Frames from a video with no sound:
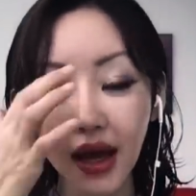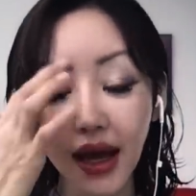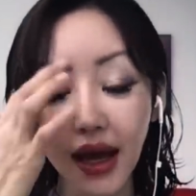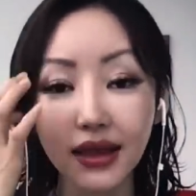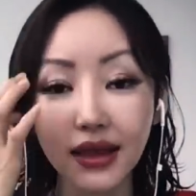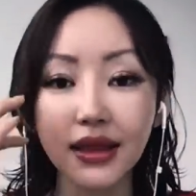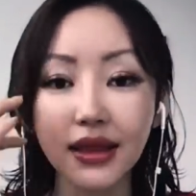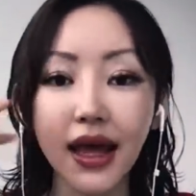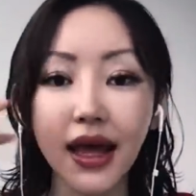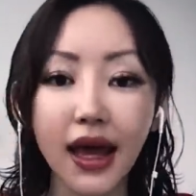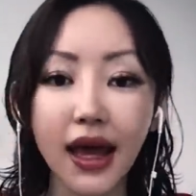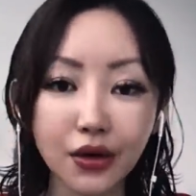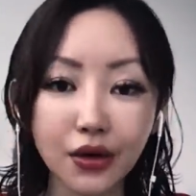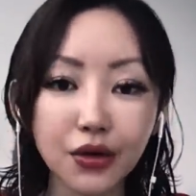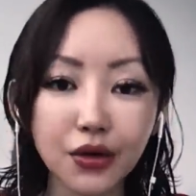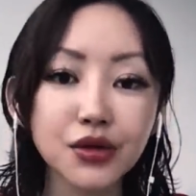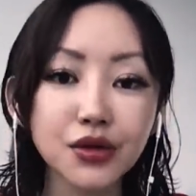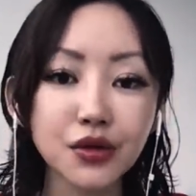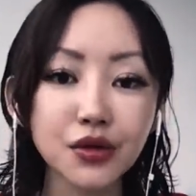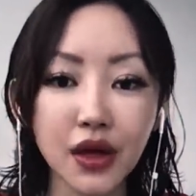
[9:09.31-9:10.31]
And that
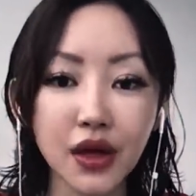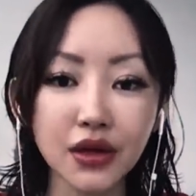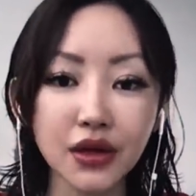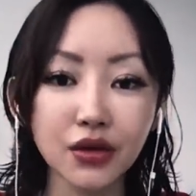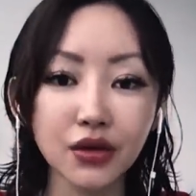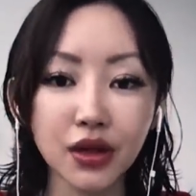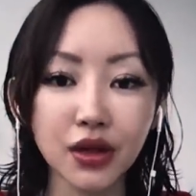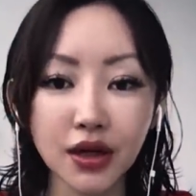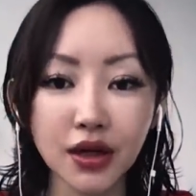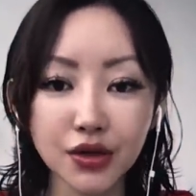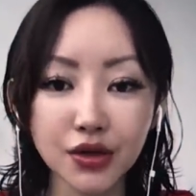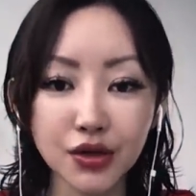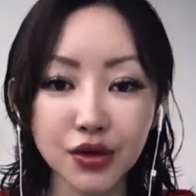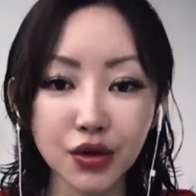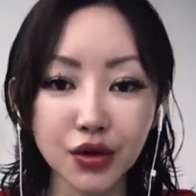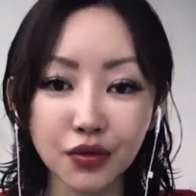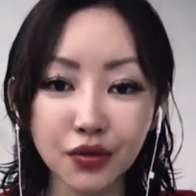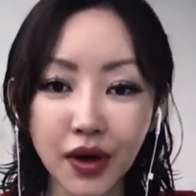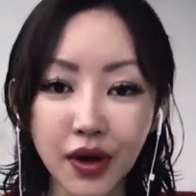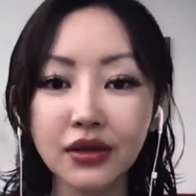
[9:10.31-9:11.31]
also radio tells
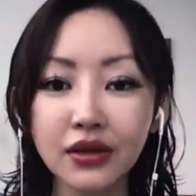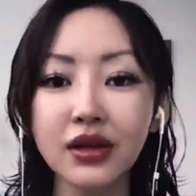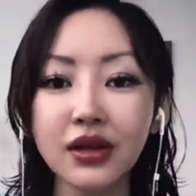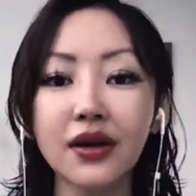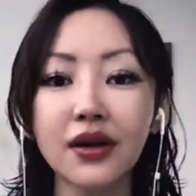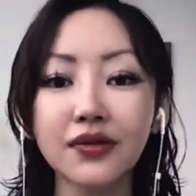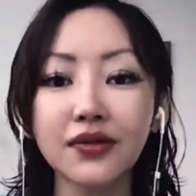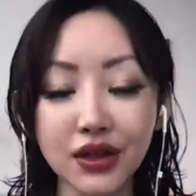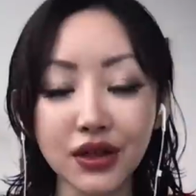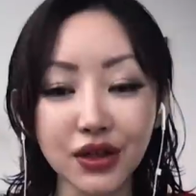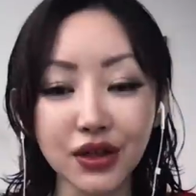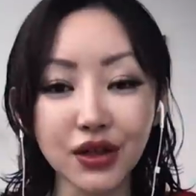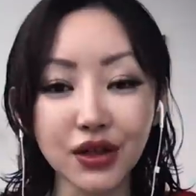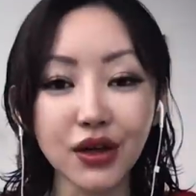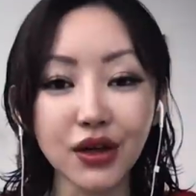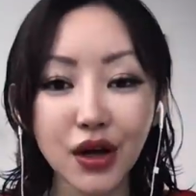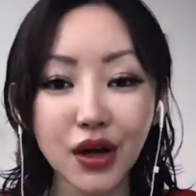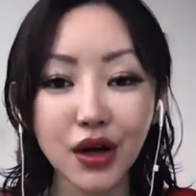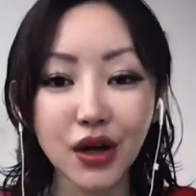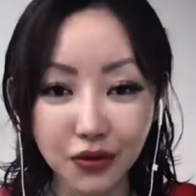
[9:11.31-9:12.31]
you when to have
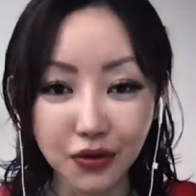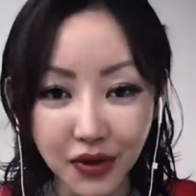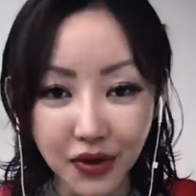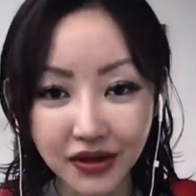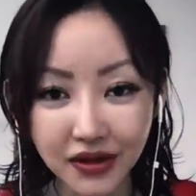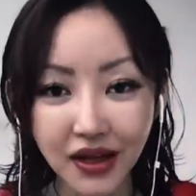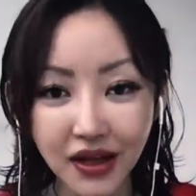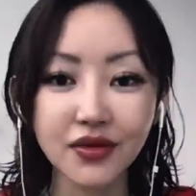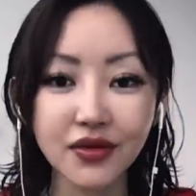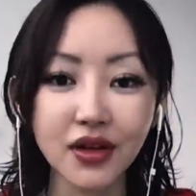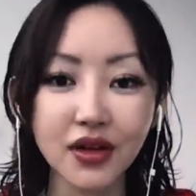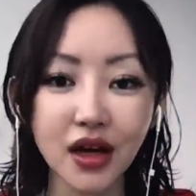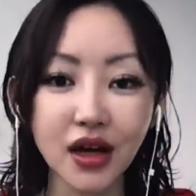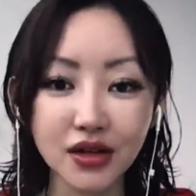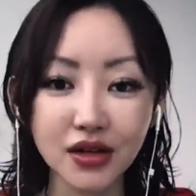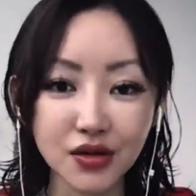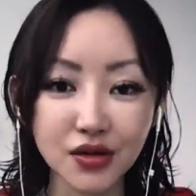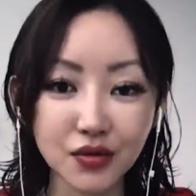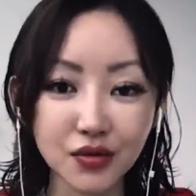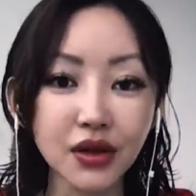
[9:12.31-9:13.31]
dinner, when to have
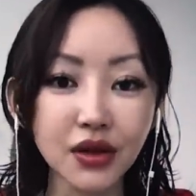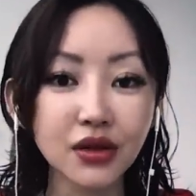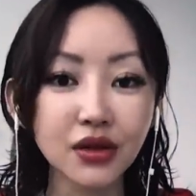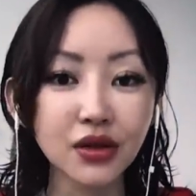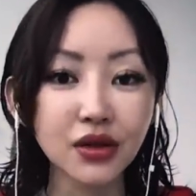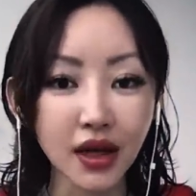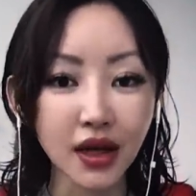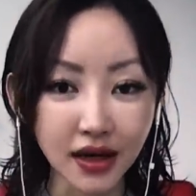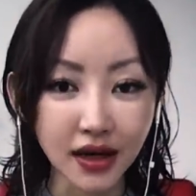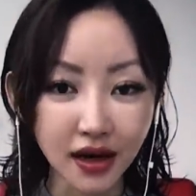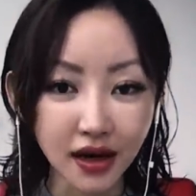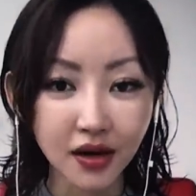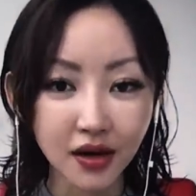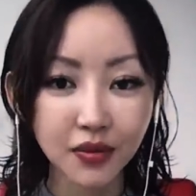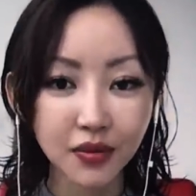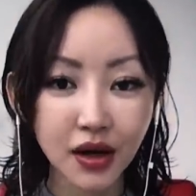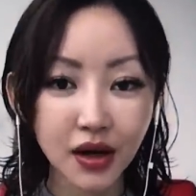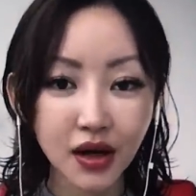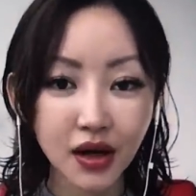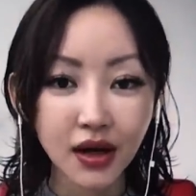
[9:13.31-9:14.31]
lunch, when to get up
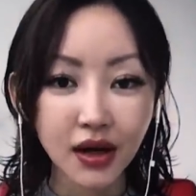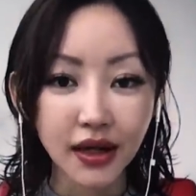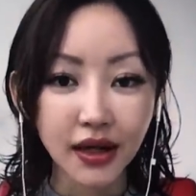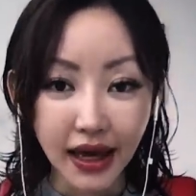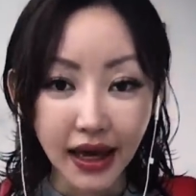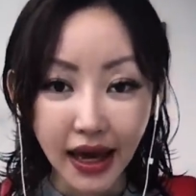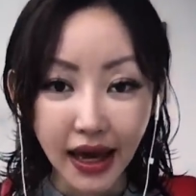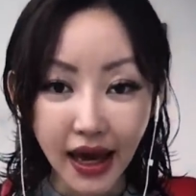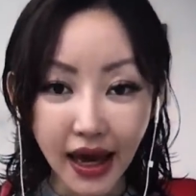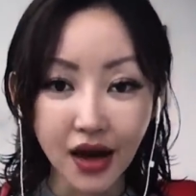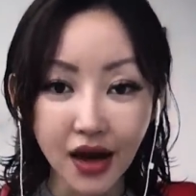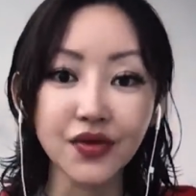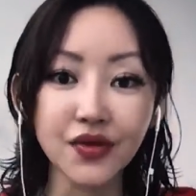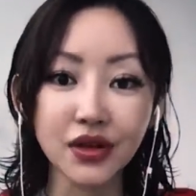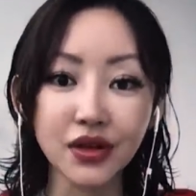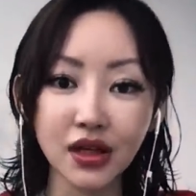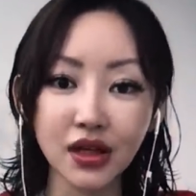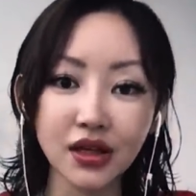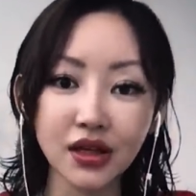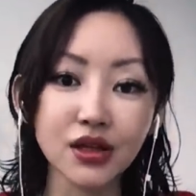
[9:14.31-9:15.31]
like
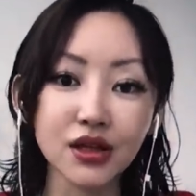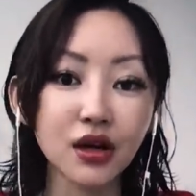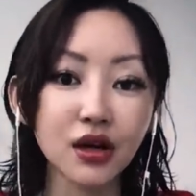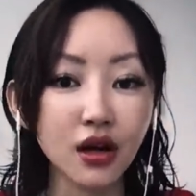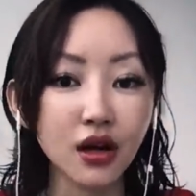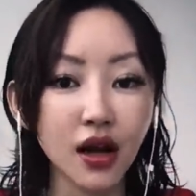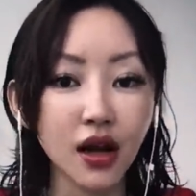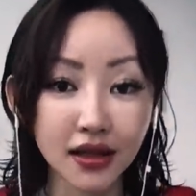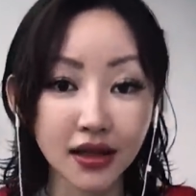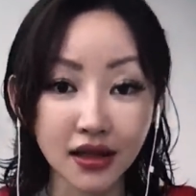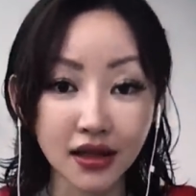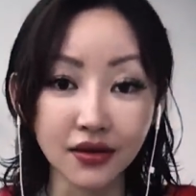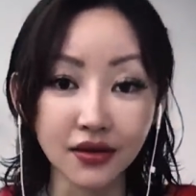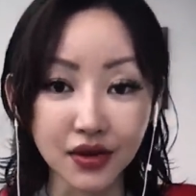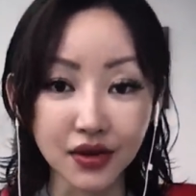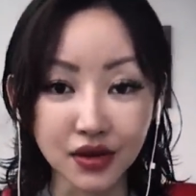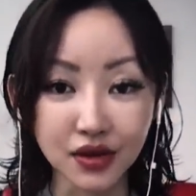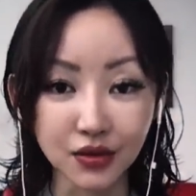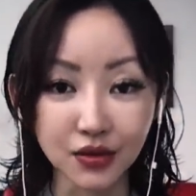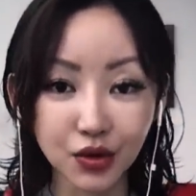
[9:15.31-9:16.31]
everything is
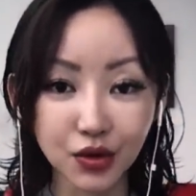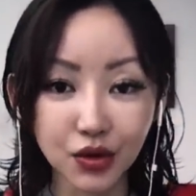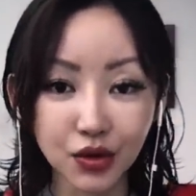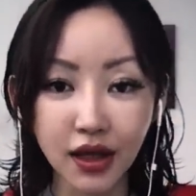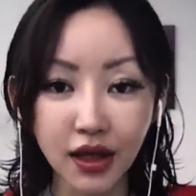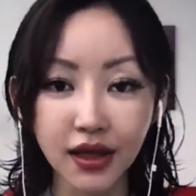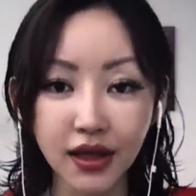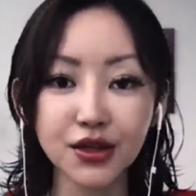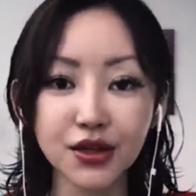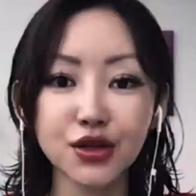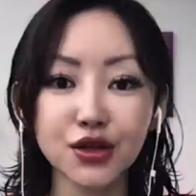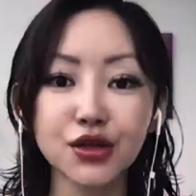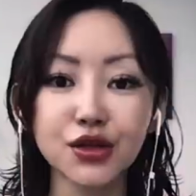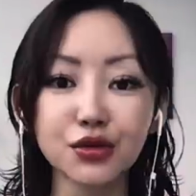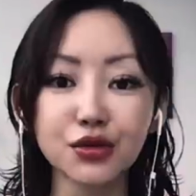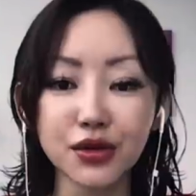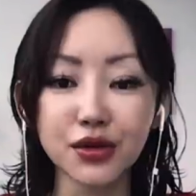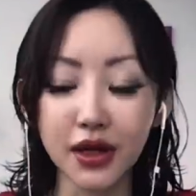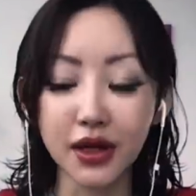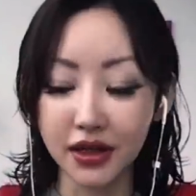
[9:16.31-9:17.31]
collectivism. You cannot
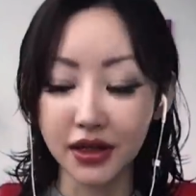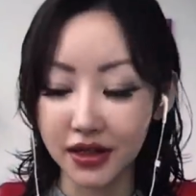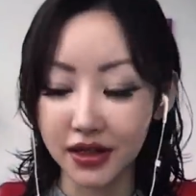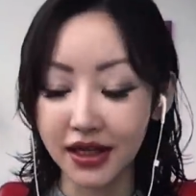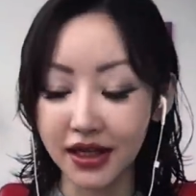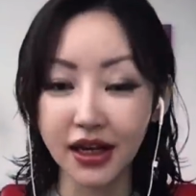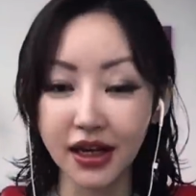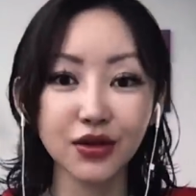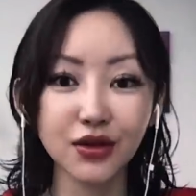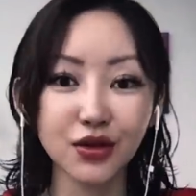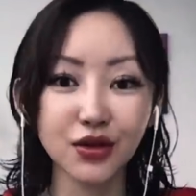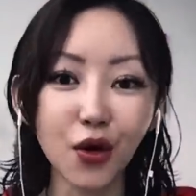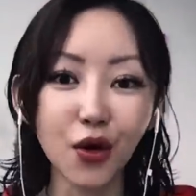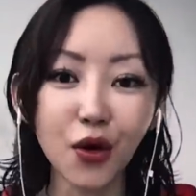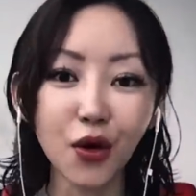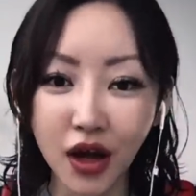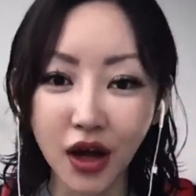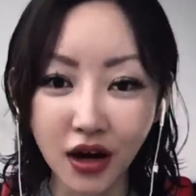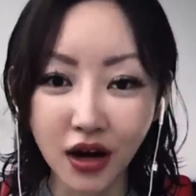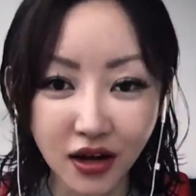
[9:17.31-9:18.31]
choose like set your
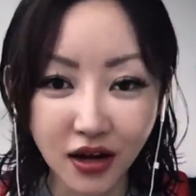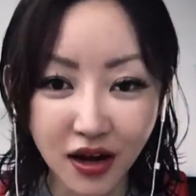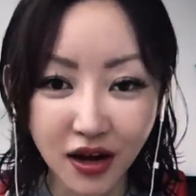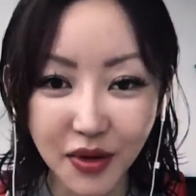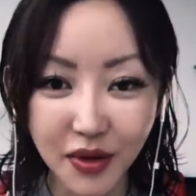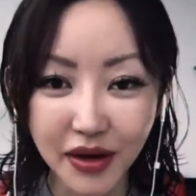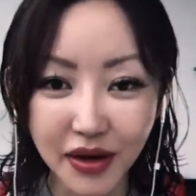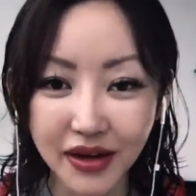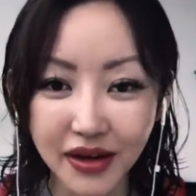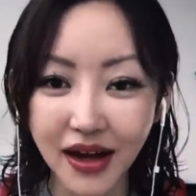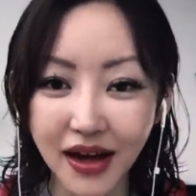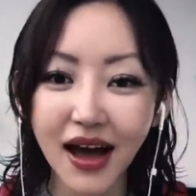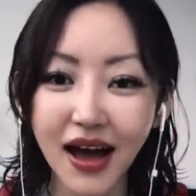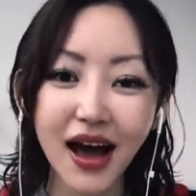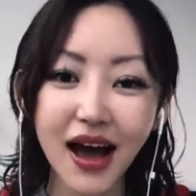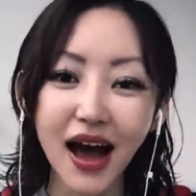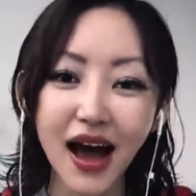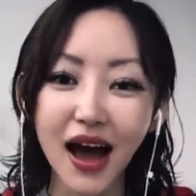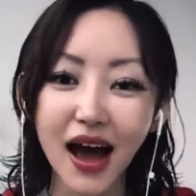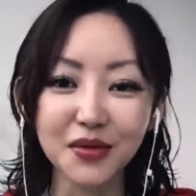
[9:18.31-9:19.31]
own alarm. Like
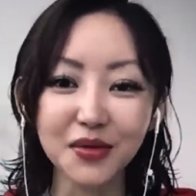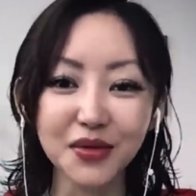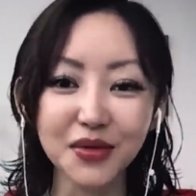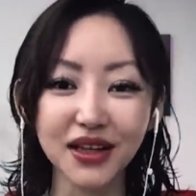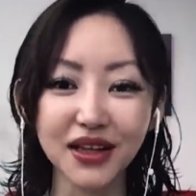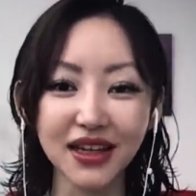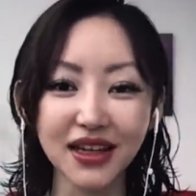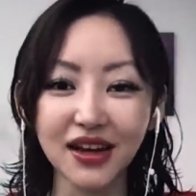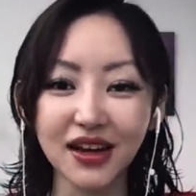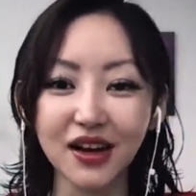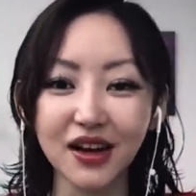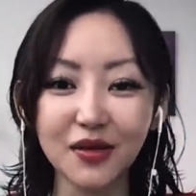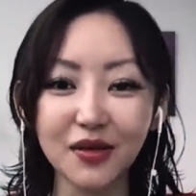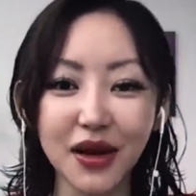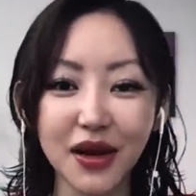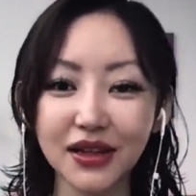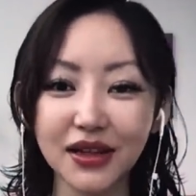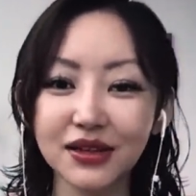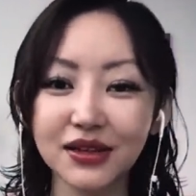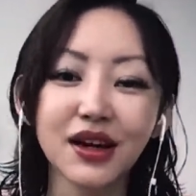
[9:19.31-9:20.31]
I'm gonna get up
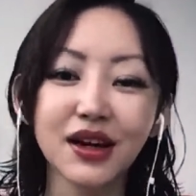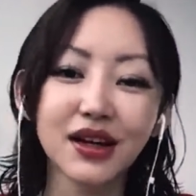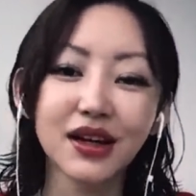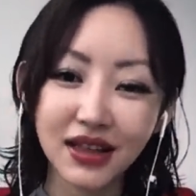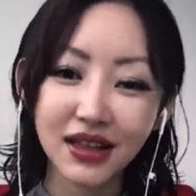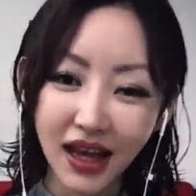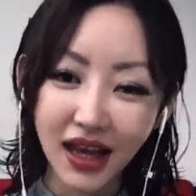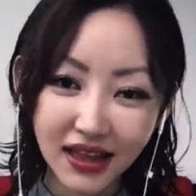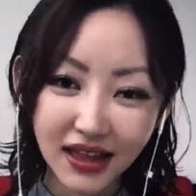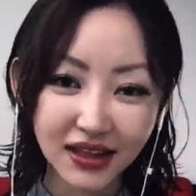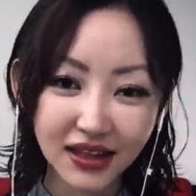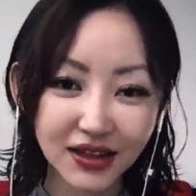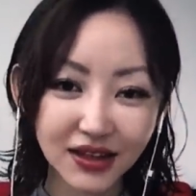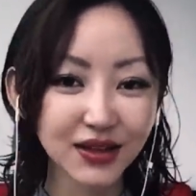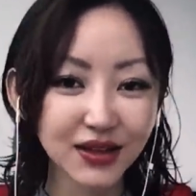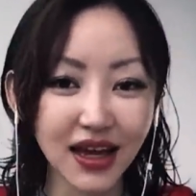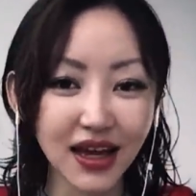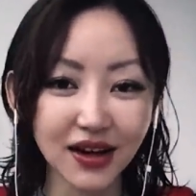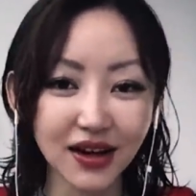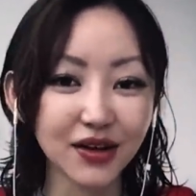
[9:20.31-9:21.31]
like ten
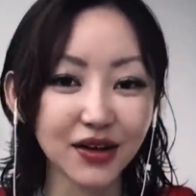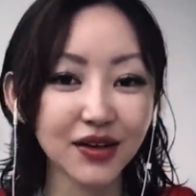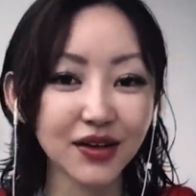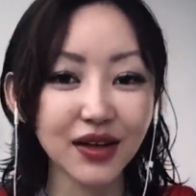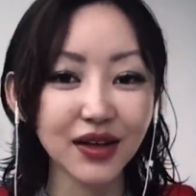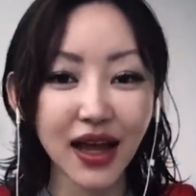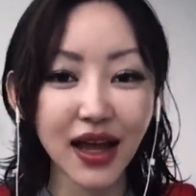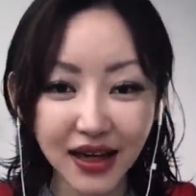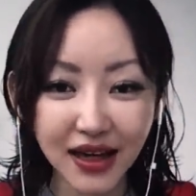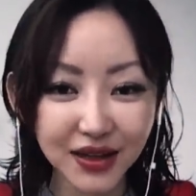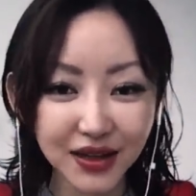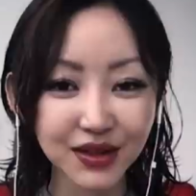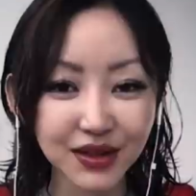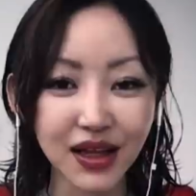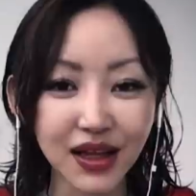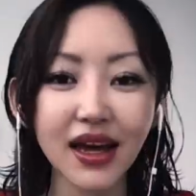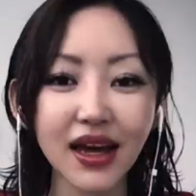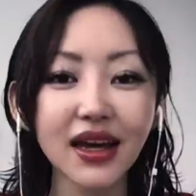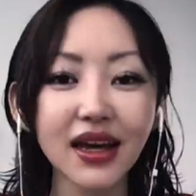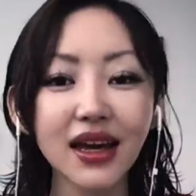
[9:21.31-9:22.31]
today, like nine
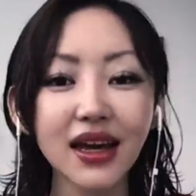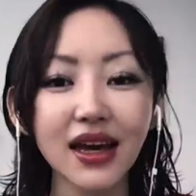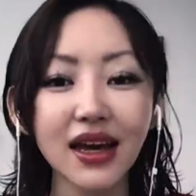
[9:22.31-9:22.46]
today.